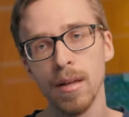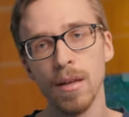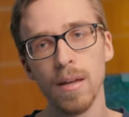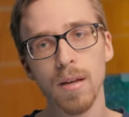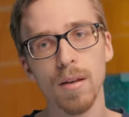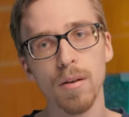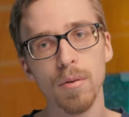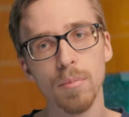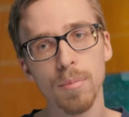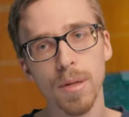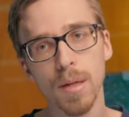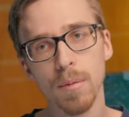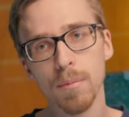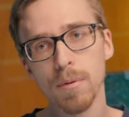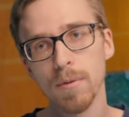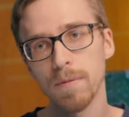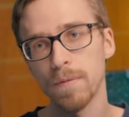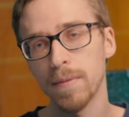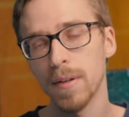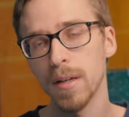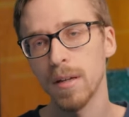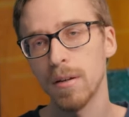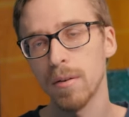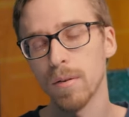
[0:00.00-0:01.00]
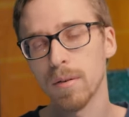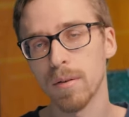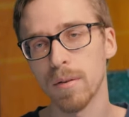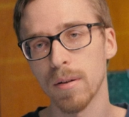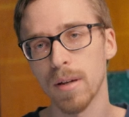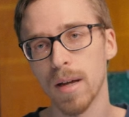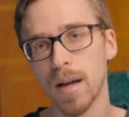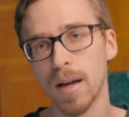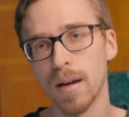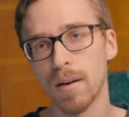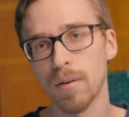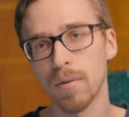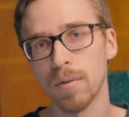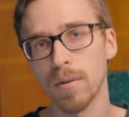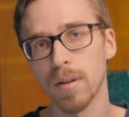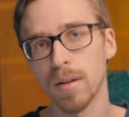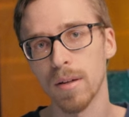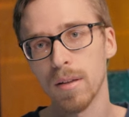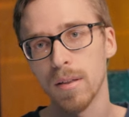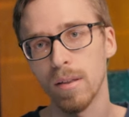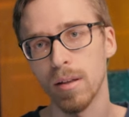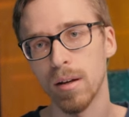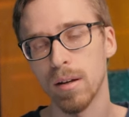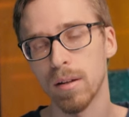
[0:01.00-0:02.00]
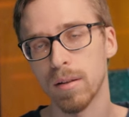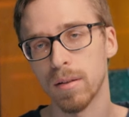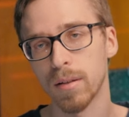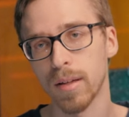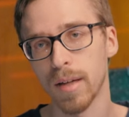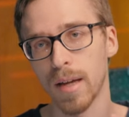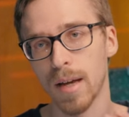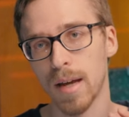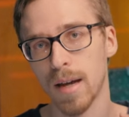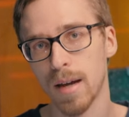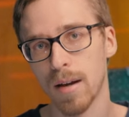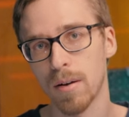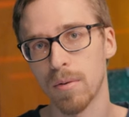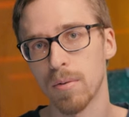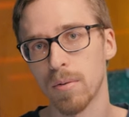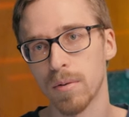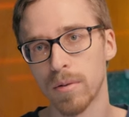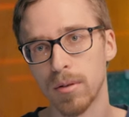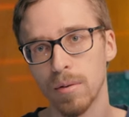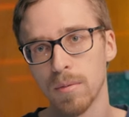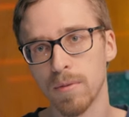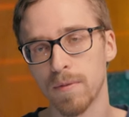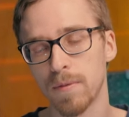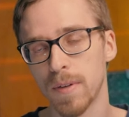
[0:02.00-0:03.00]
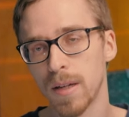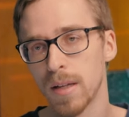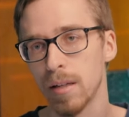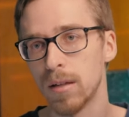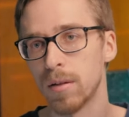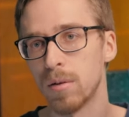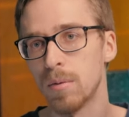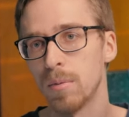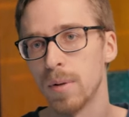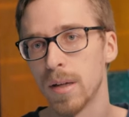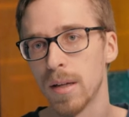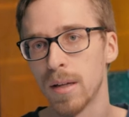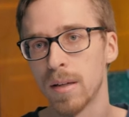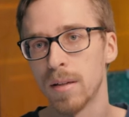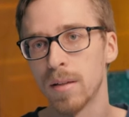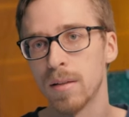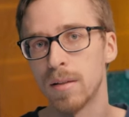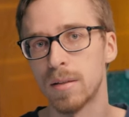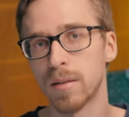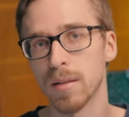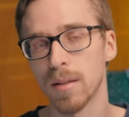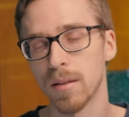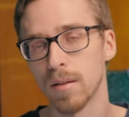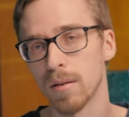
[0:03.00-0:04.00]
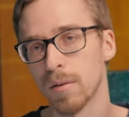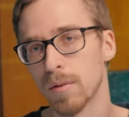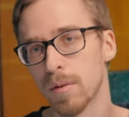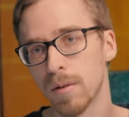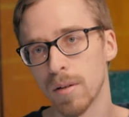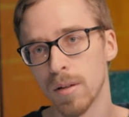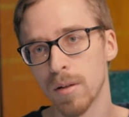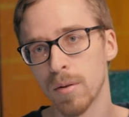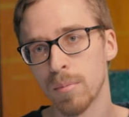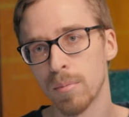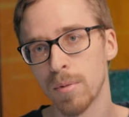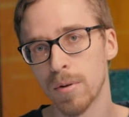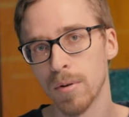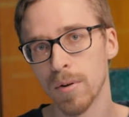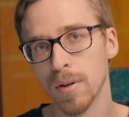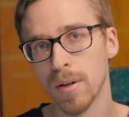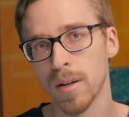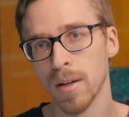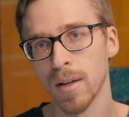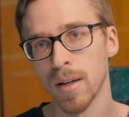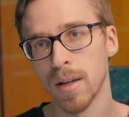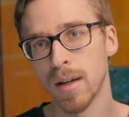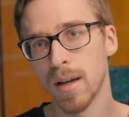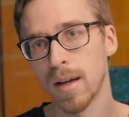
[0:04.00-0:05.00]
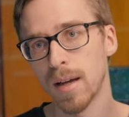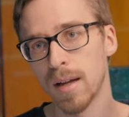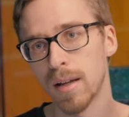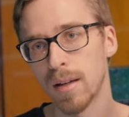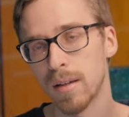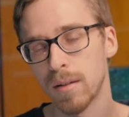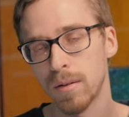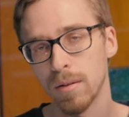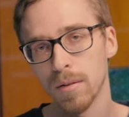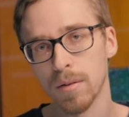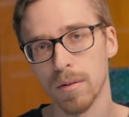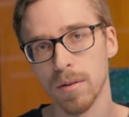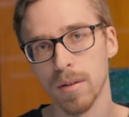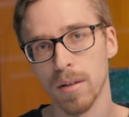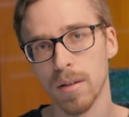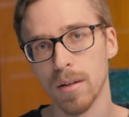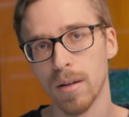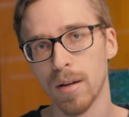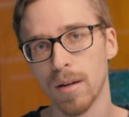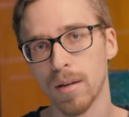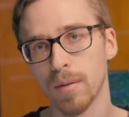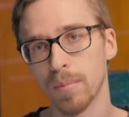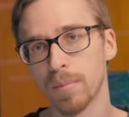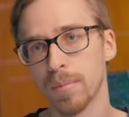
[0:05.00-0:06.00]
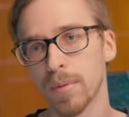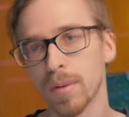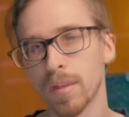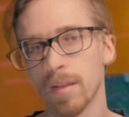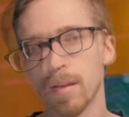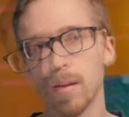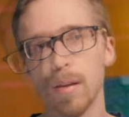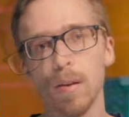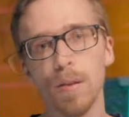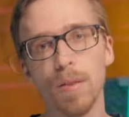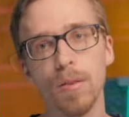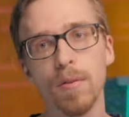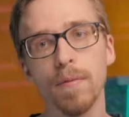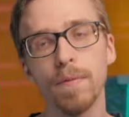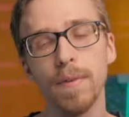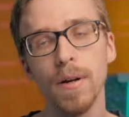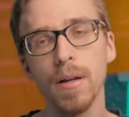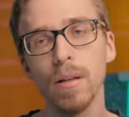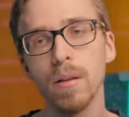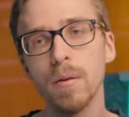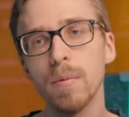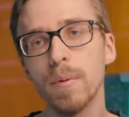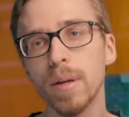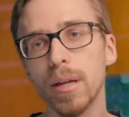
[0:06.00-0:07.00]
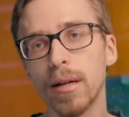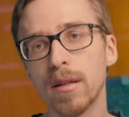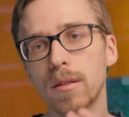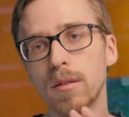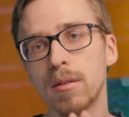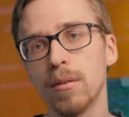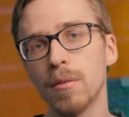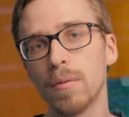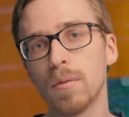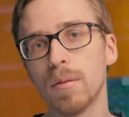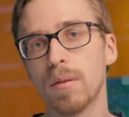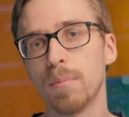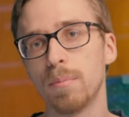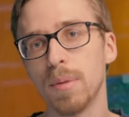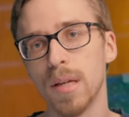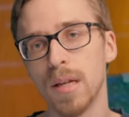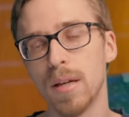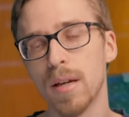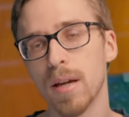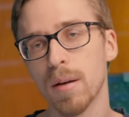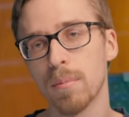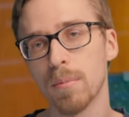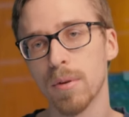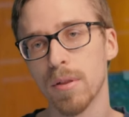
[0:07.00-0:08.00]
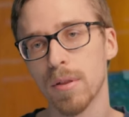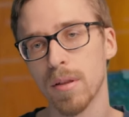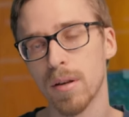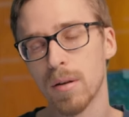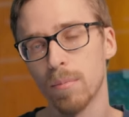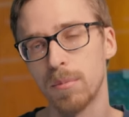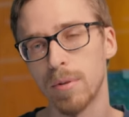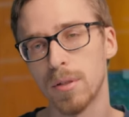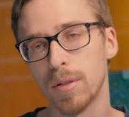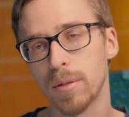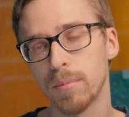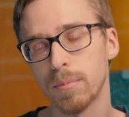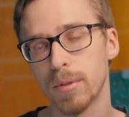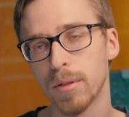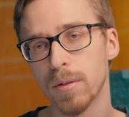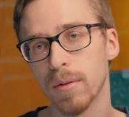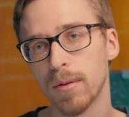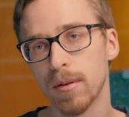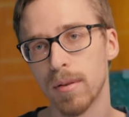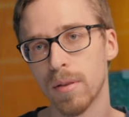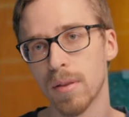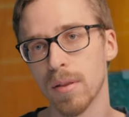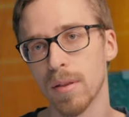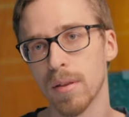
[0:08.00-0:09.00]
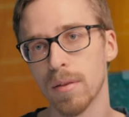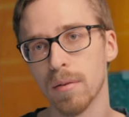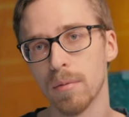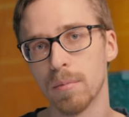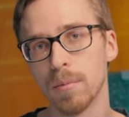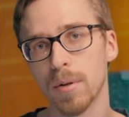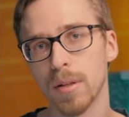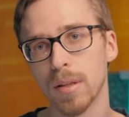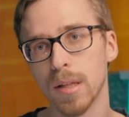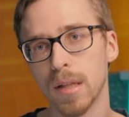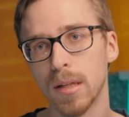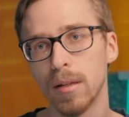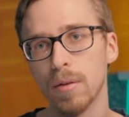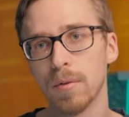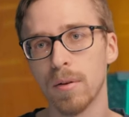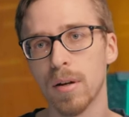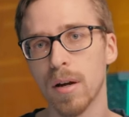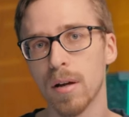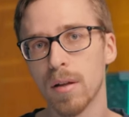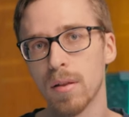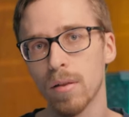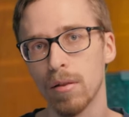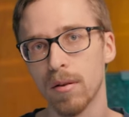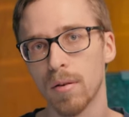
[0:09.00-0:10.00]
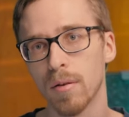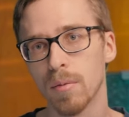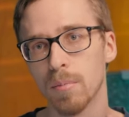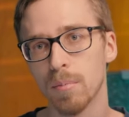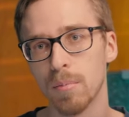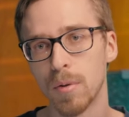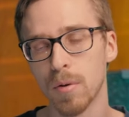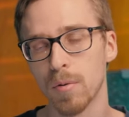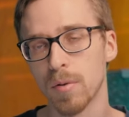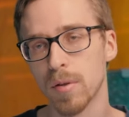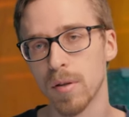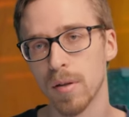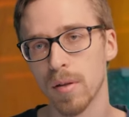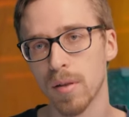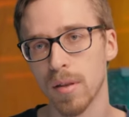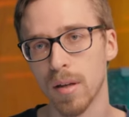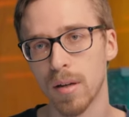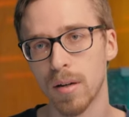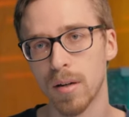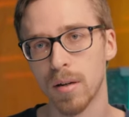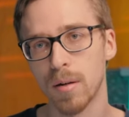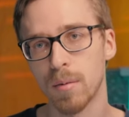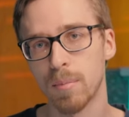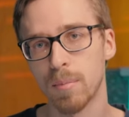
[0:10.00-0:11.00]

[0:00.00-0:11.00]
He'll be able to figure out exactly how to fit you into the audio board and hook you up. All right, so finally we get to the B camera setup, which I'm sure is the one that you guys are most excited